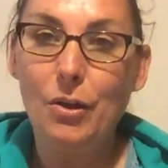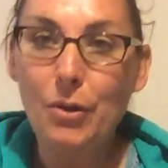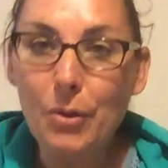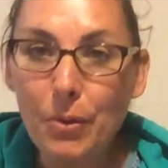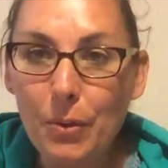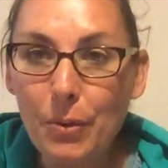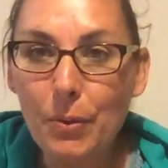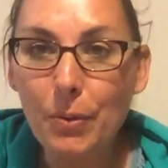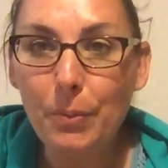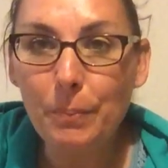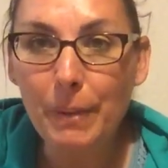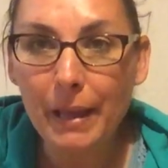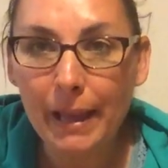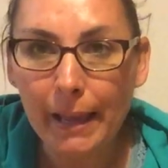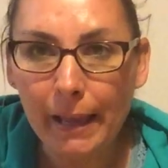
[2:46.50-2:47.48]
Who,
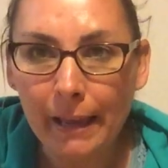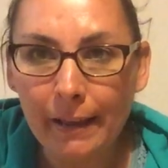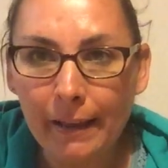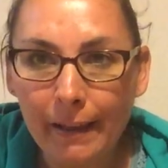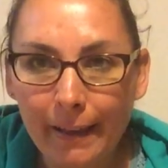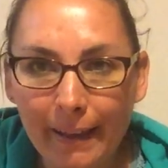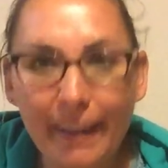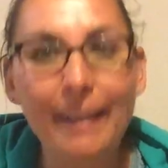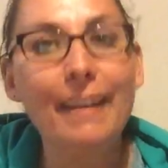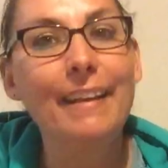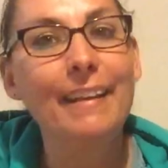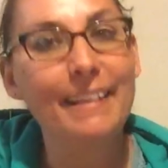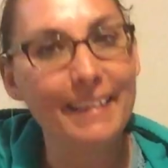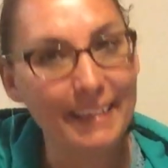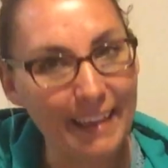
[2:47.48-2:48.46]
me?
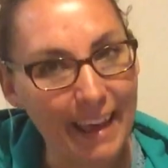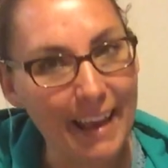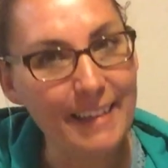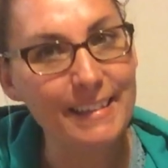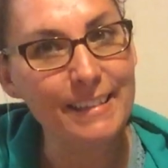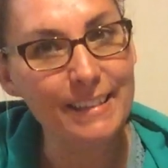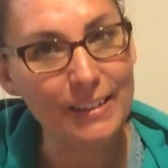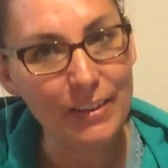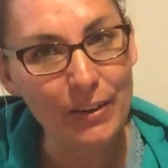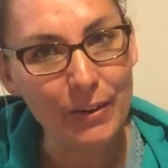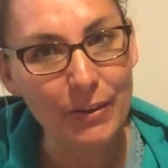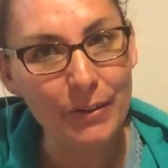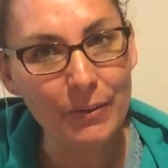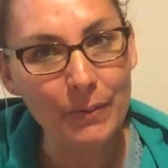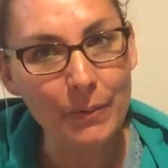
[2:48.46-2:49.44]
Yes,
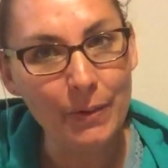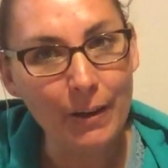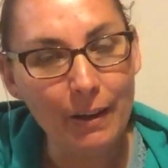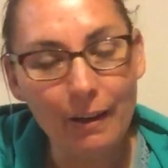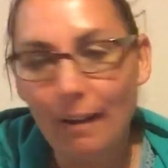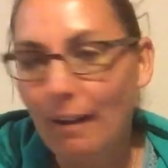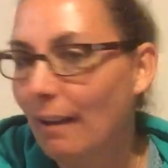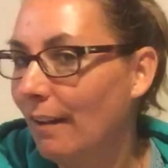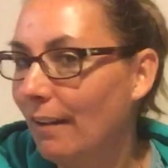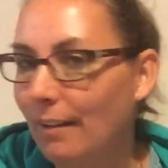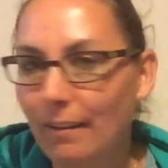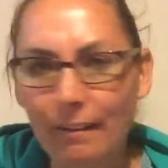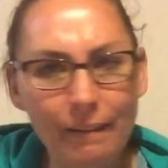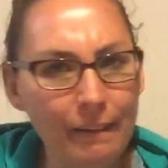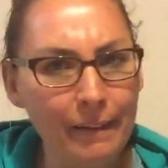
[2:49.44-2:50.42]
you.
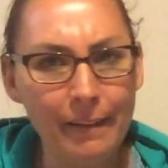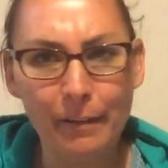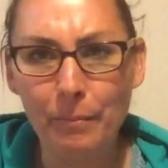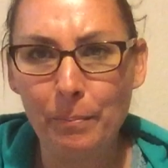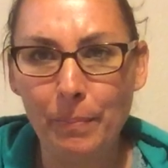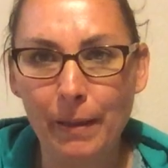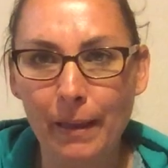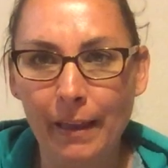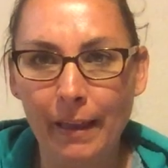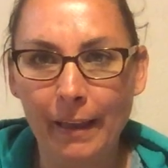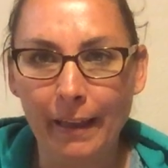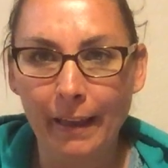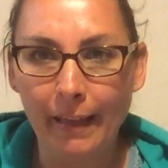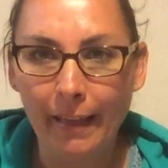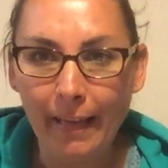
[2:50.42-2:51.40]
Couldn't
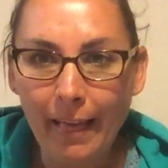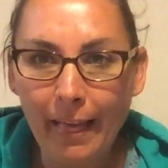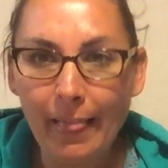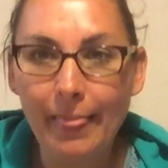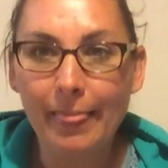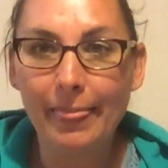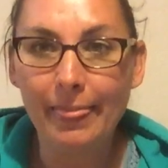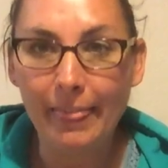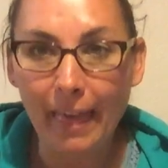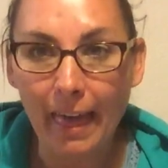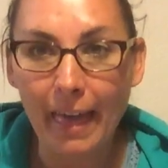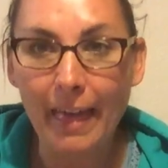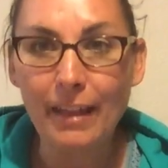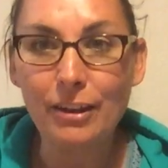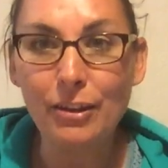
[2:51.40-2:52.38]
be.
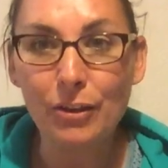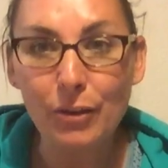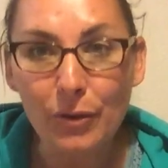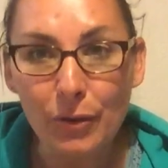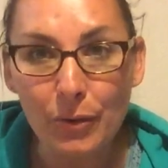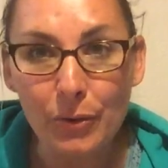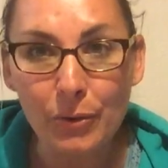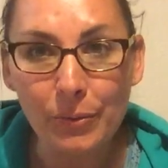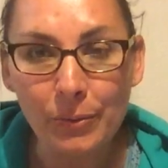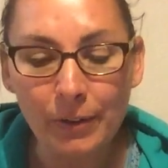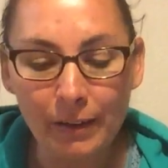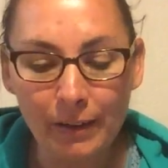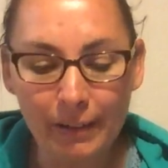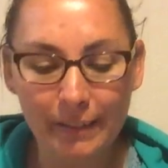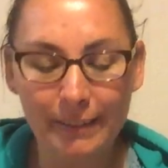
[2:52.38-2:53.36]
Then who?
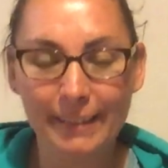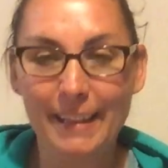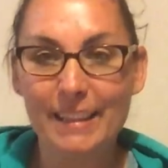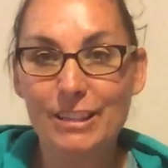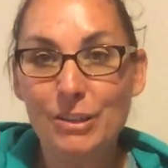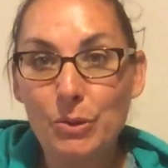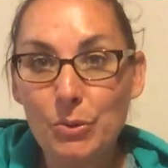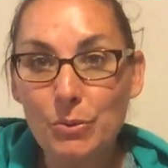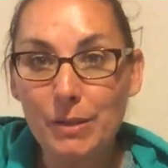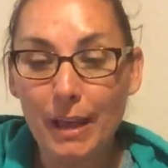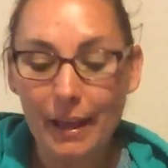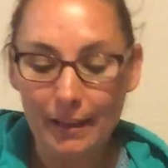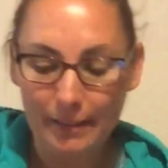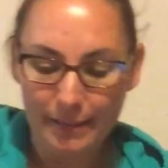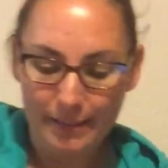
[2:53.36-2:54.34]
Let's see who's
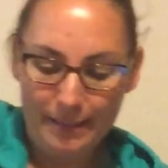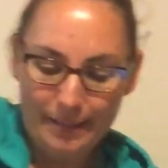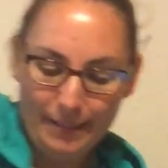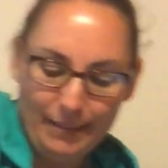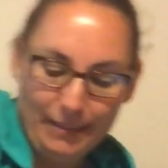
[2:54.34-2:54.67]
next.